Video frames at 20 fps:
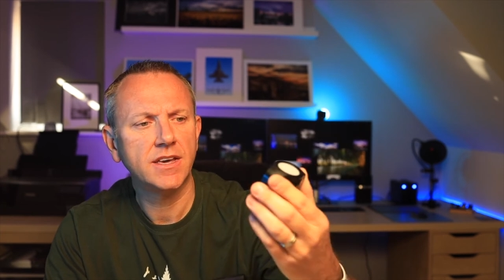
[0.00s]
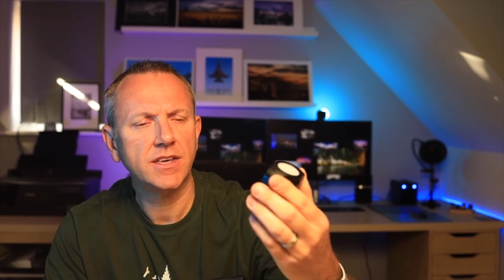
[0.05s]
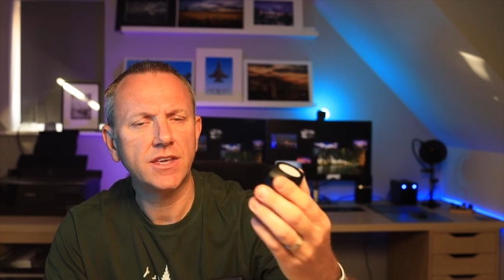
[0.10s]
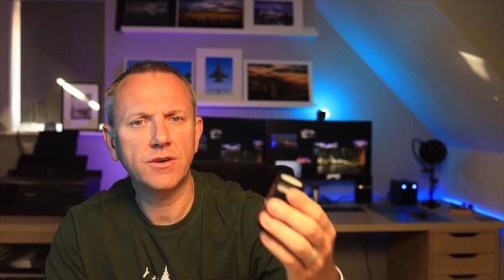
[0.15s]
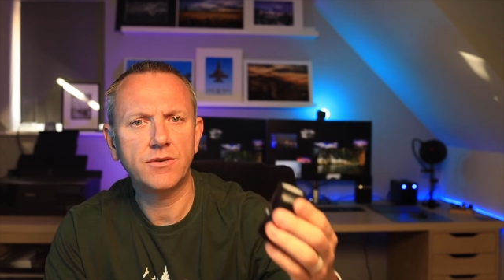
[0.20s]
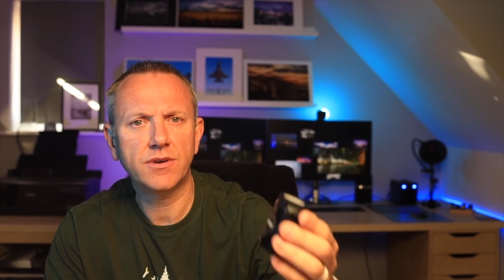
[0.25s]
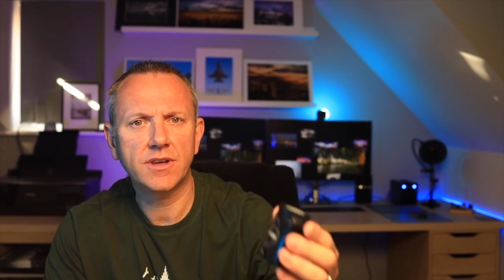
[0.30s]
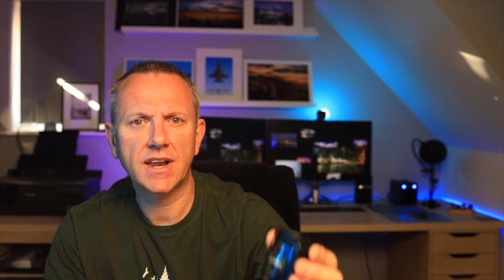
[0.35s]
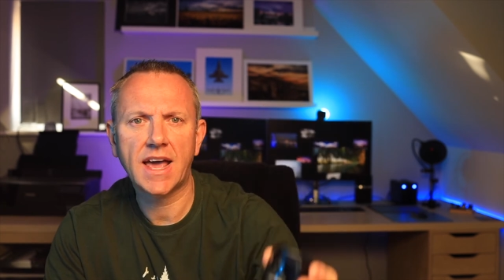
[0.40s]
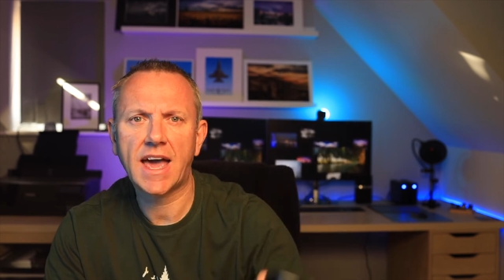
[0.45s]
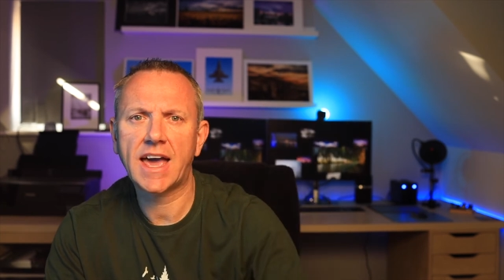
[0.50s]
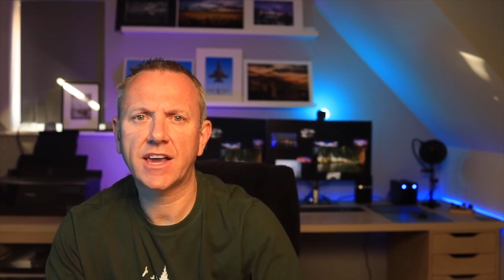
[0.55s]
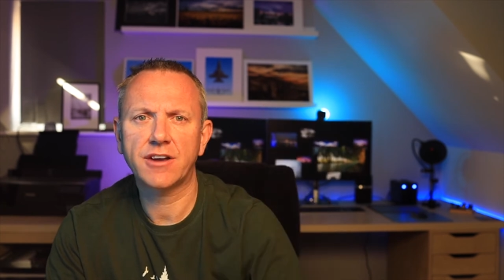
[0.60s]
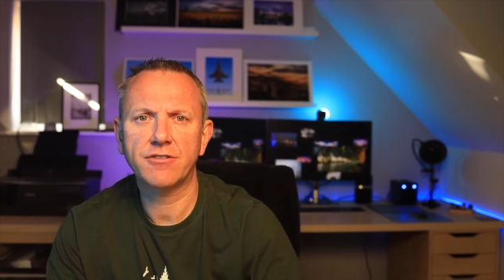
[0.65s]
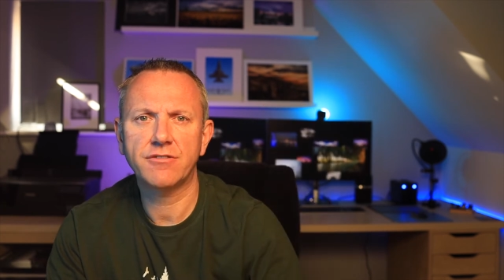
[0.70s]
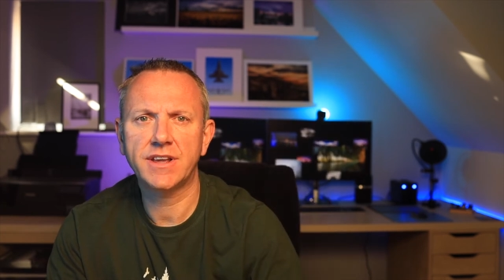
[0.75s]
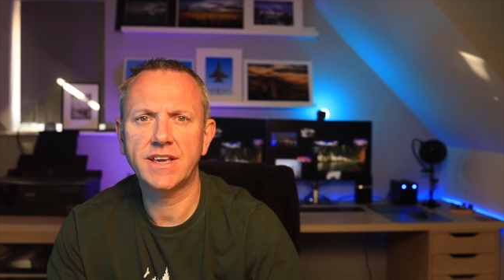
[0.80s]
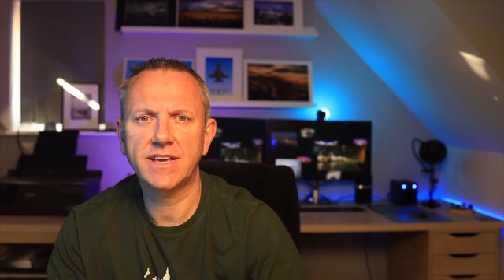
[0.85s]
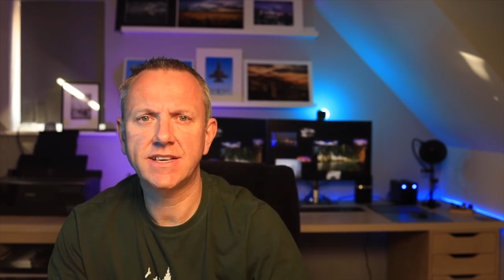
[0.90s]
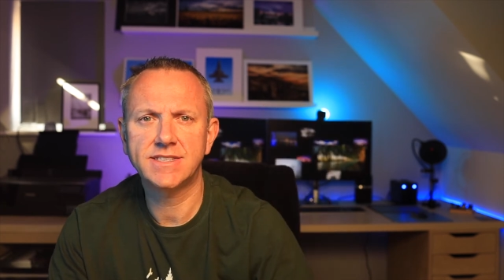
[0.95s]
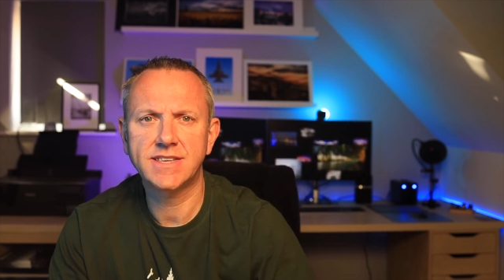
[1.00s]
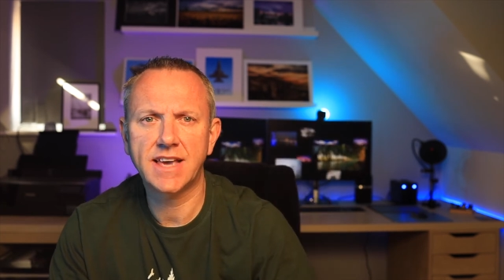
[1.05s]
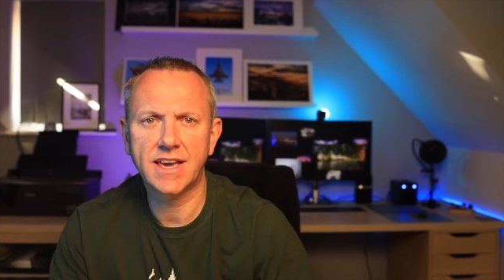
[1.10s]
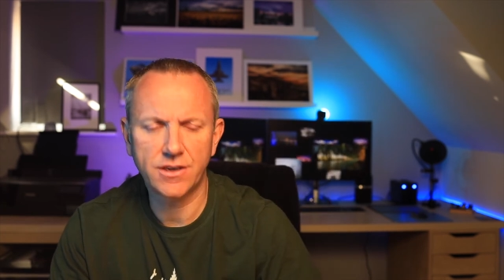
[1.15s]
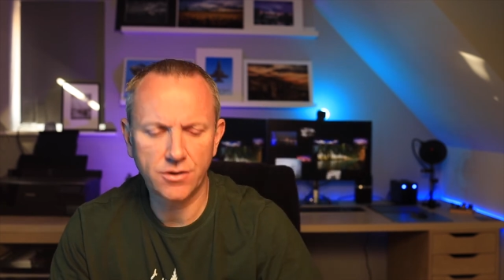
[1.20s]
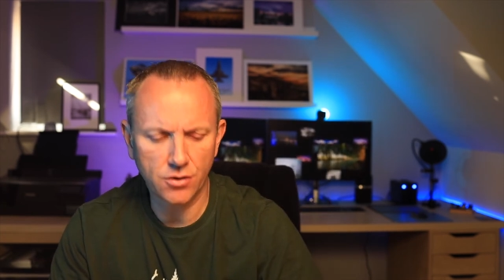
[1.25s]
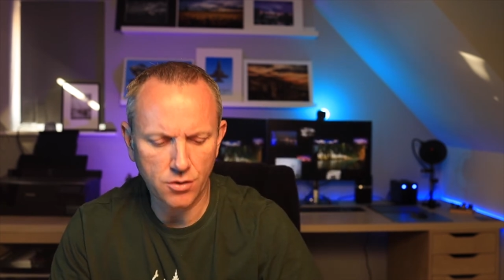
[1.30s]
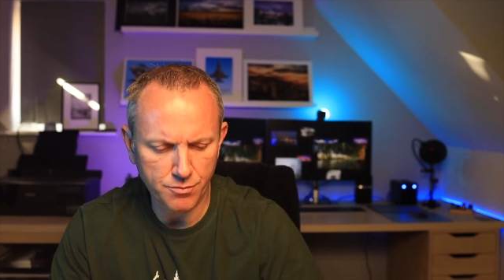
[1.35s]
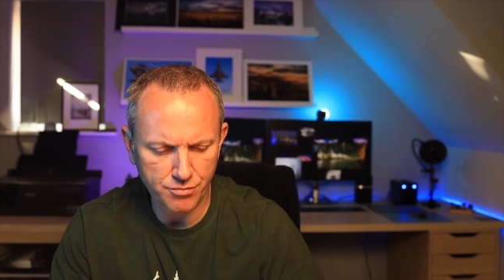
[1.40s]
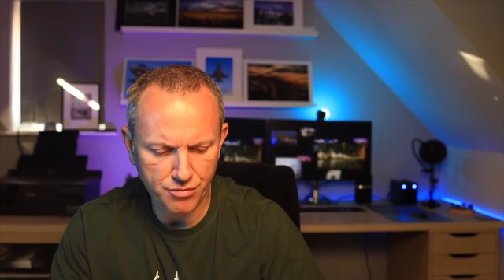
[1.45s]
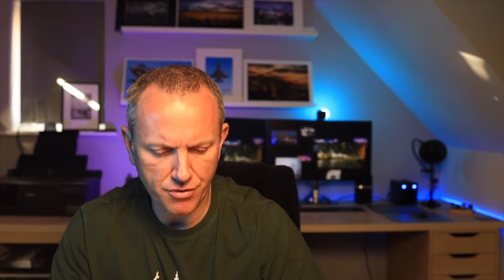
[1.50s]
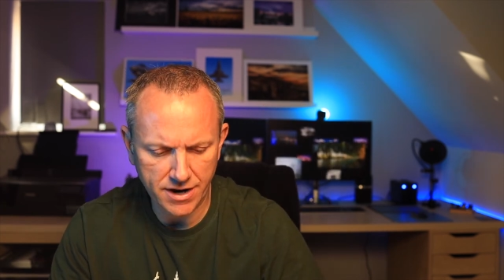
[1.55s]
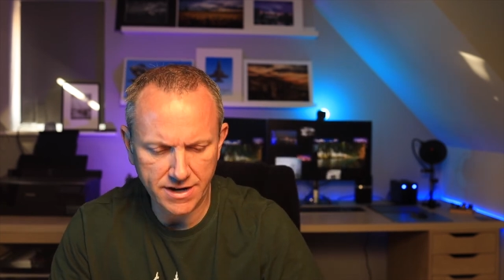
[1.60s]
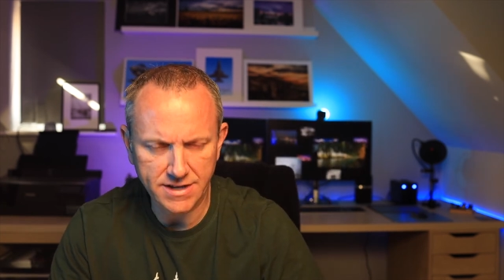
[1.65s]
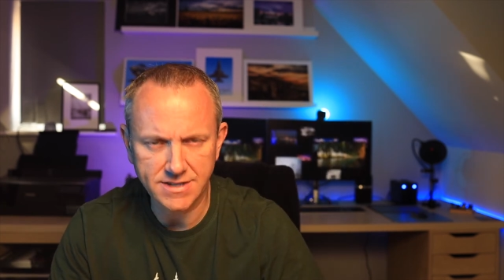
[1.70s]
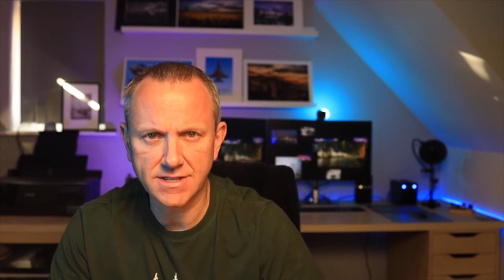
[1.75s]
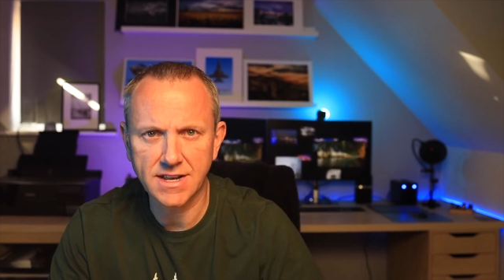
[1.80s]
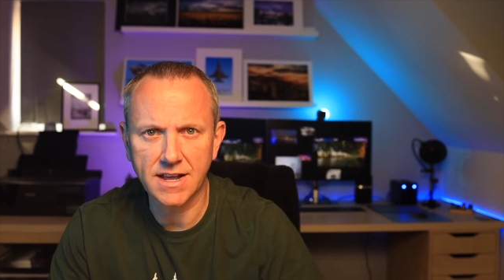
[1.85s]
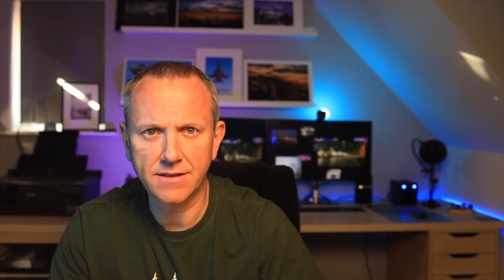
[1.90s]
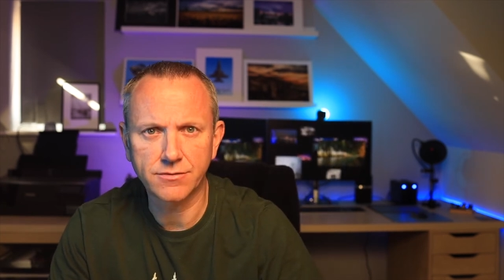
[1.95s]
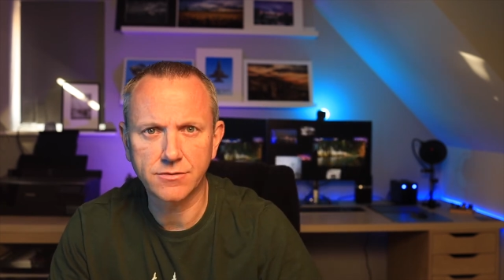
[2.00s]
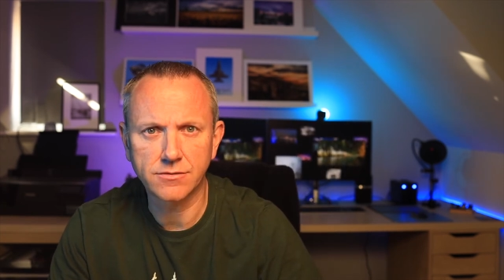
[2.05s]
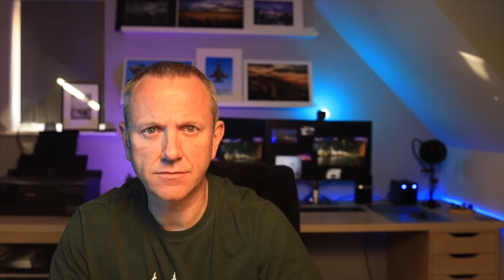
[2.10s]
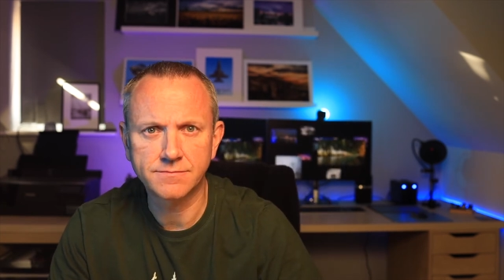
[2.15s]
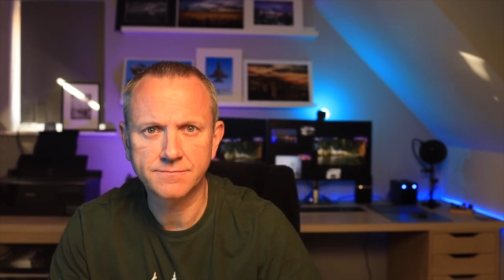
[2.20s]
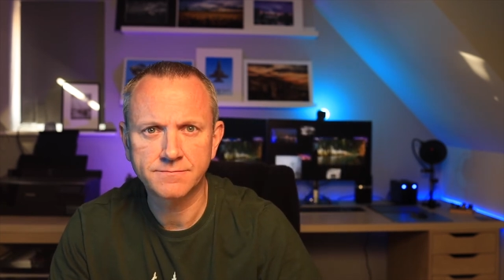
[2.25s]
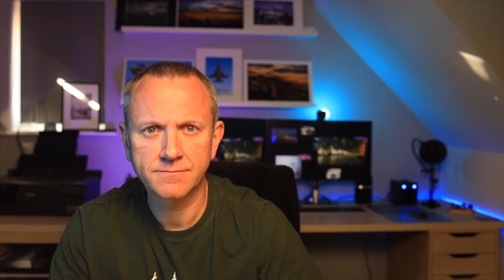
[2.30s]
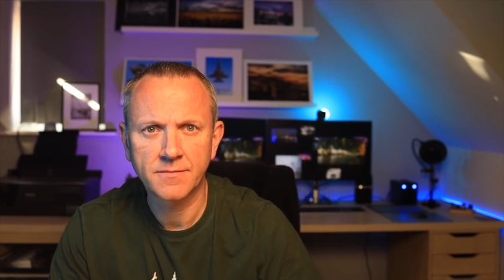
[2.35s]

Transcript: you can accurately set your brightness level.